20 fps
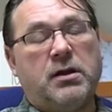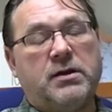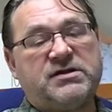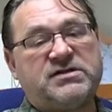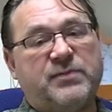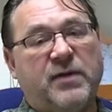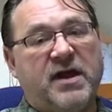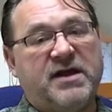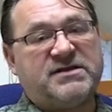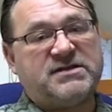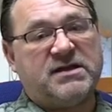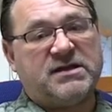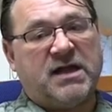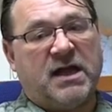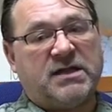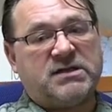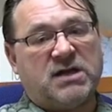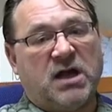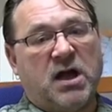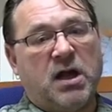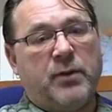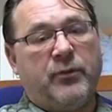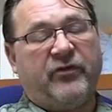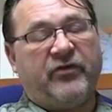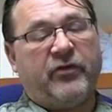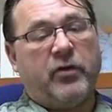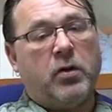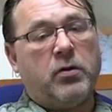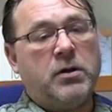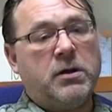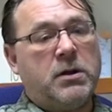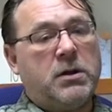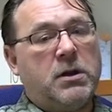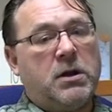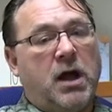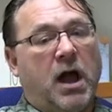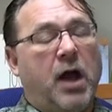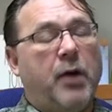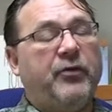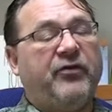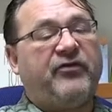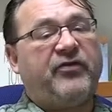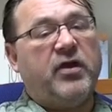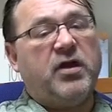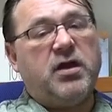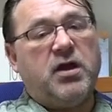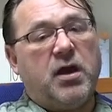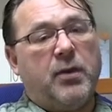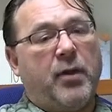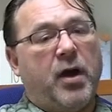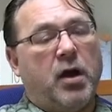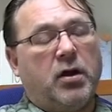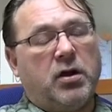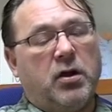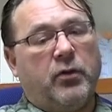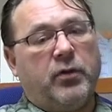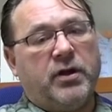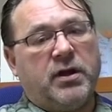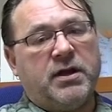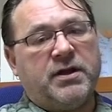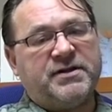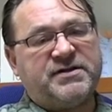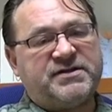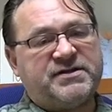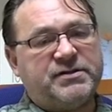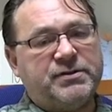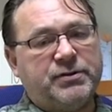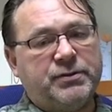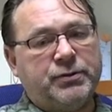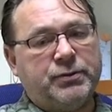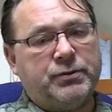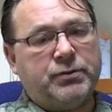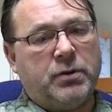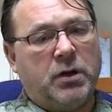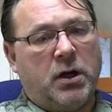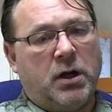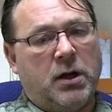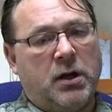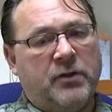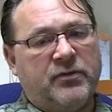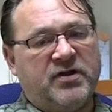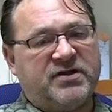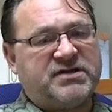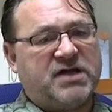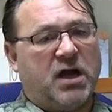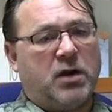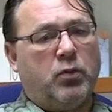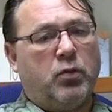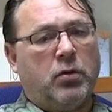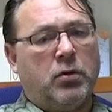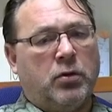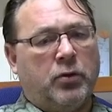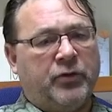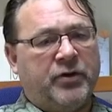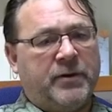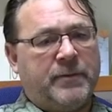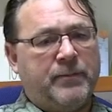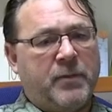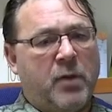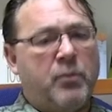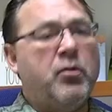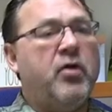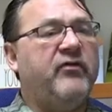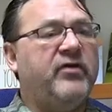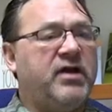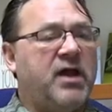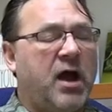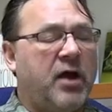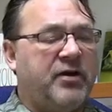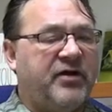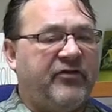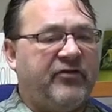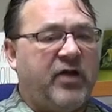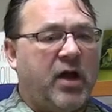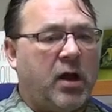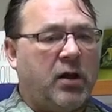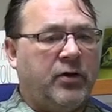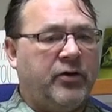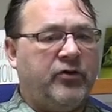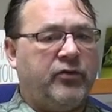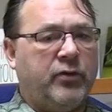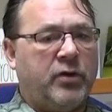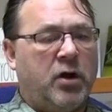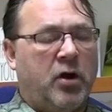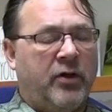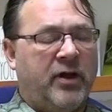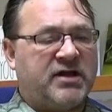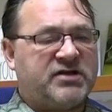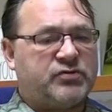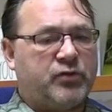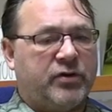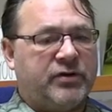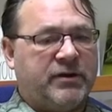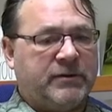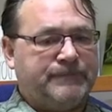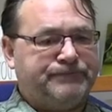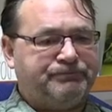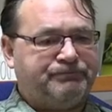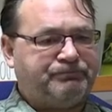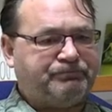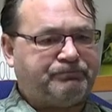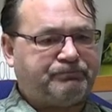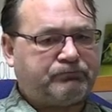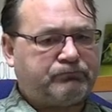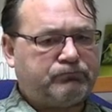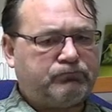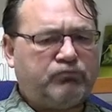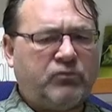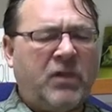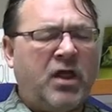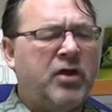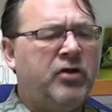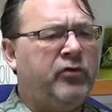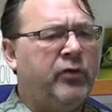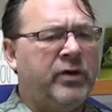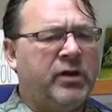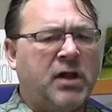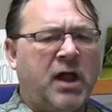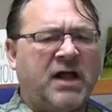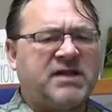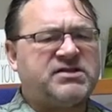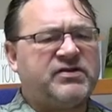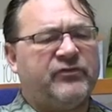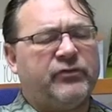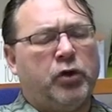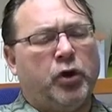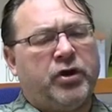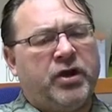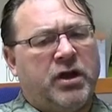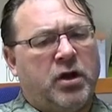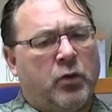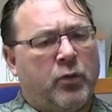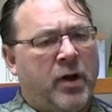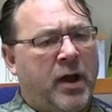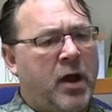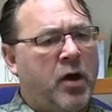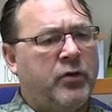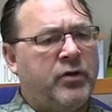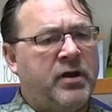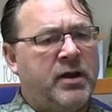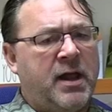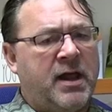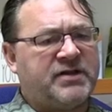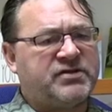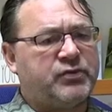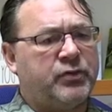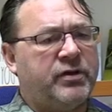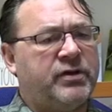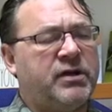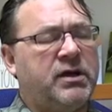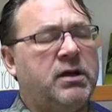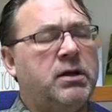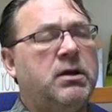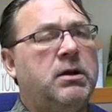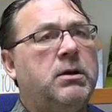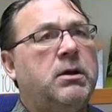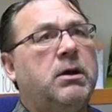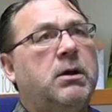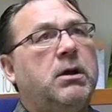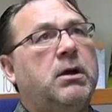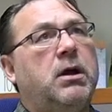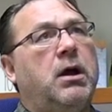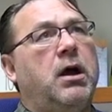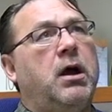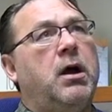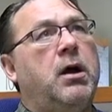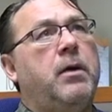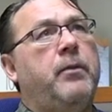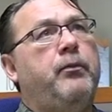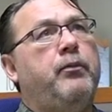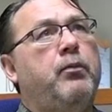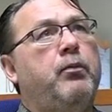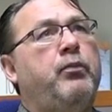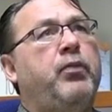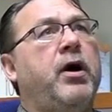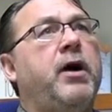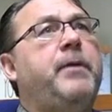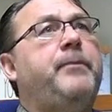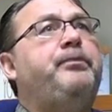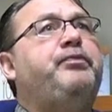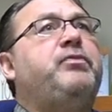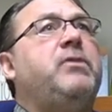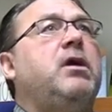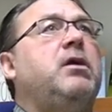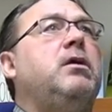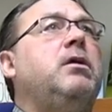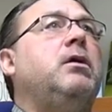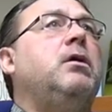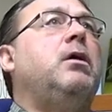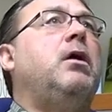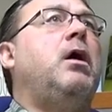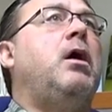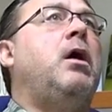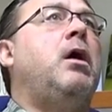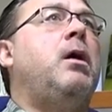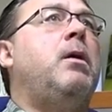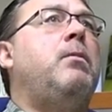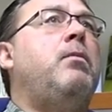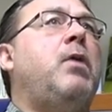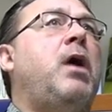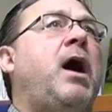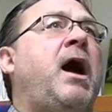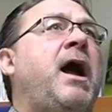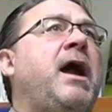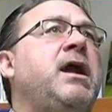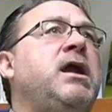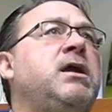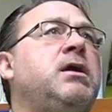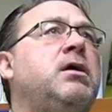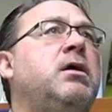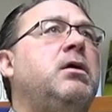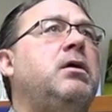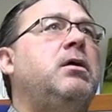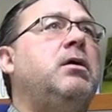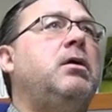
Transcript: space at that time. So I was thinking about going into the tech world and moving down to Seattle and doing all that sort of thing. I'm doing lots of looking around and that sort of thing. But I,